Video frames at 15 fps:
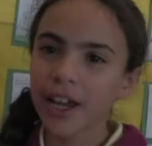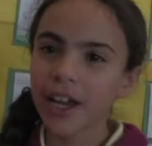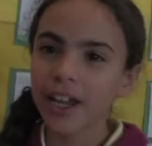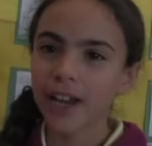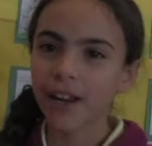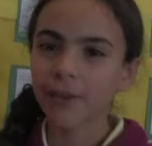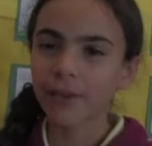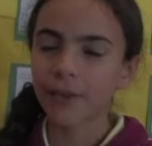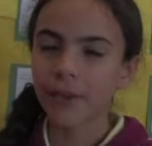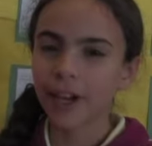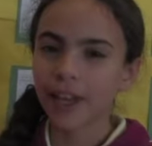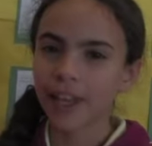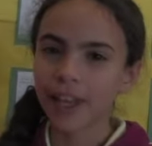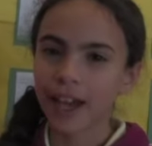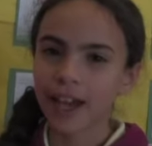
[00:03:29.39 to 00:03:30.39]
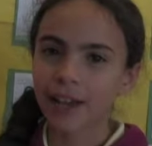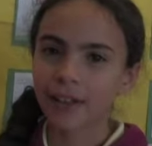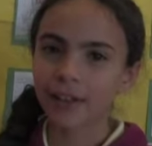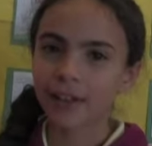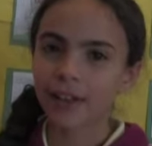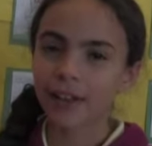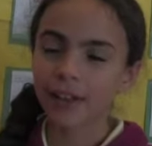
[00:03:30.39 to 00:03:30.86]
and I
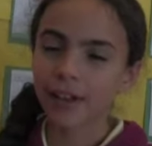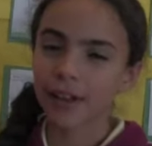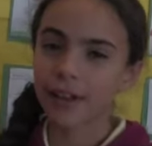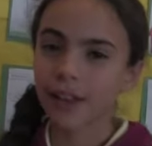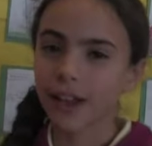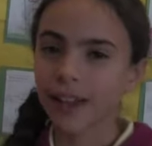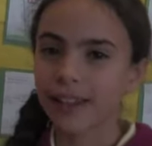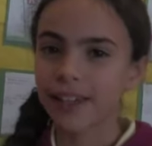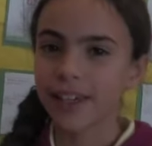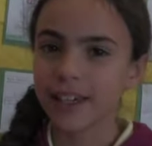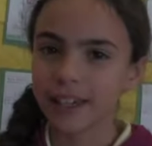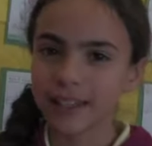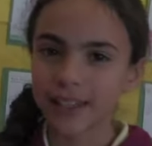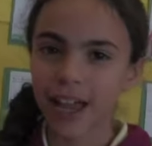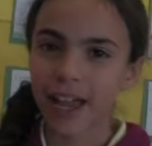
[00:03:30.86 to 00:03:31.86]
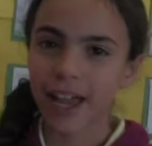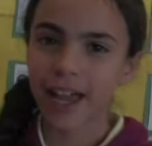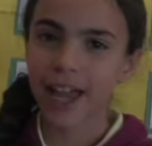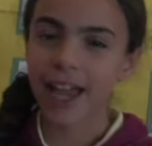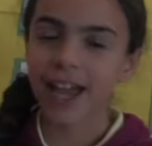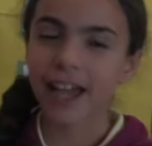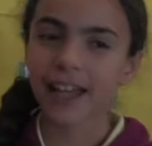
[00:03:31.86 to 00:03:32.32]
realized the ideas that I
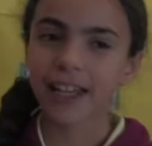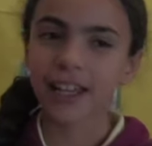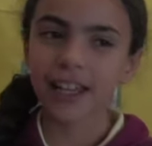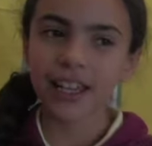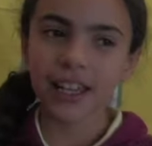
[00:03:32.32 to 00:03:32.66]
had.